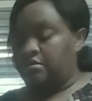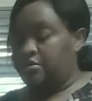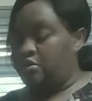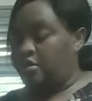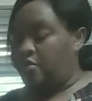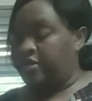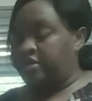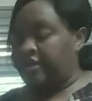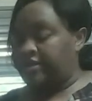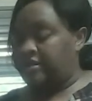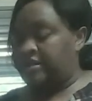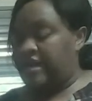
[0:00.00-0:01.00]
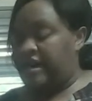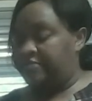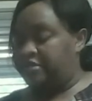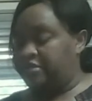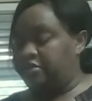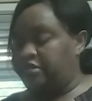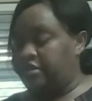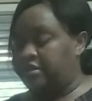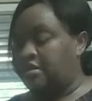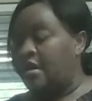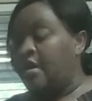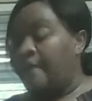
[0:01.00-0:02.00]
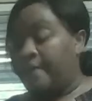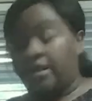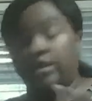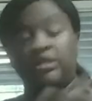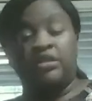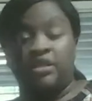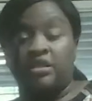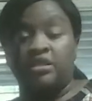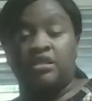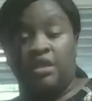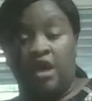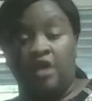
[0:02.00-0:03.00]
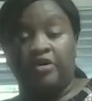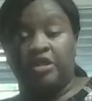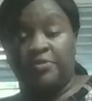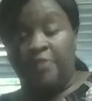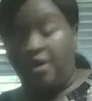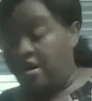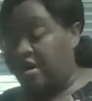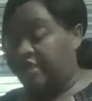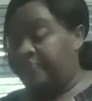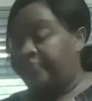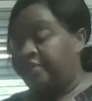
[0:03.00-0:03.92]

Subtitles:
you don't want to take the time to do this, because this is the longest part.